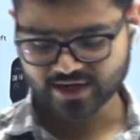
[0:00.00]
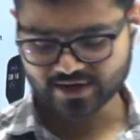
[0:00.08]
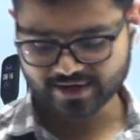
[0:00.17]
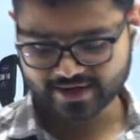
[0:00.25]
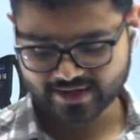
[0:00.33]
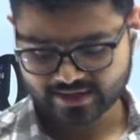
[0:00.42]

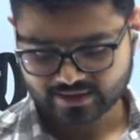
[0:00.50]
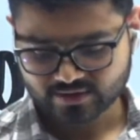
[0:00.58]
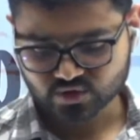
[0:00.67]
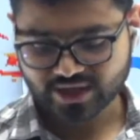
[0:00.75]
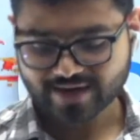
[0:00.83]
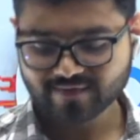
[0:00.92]
okay
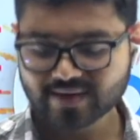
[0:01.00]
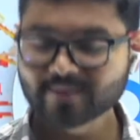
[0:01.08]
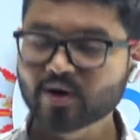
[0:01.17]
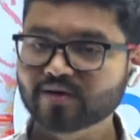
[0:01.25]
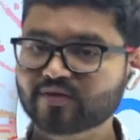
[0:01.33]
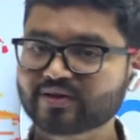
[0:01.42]
so that will
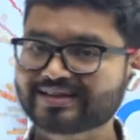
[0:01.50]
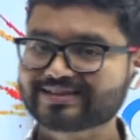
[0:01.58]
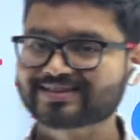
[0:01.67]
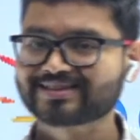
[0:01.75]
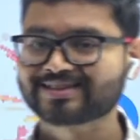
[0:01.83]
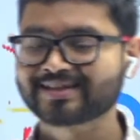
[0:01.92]
be all for
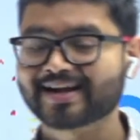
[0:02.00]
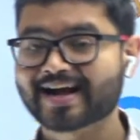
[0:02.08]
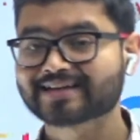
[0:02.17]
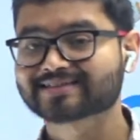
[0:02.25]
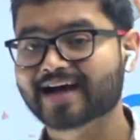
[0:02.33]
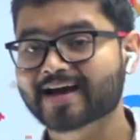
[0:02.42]
this session
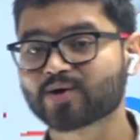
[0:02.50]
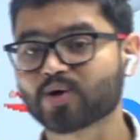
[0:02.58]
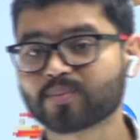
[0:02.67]
guys i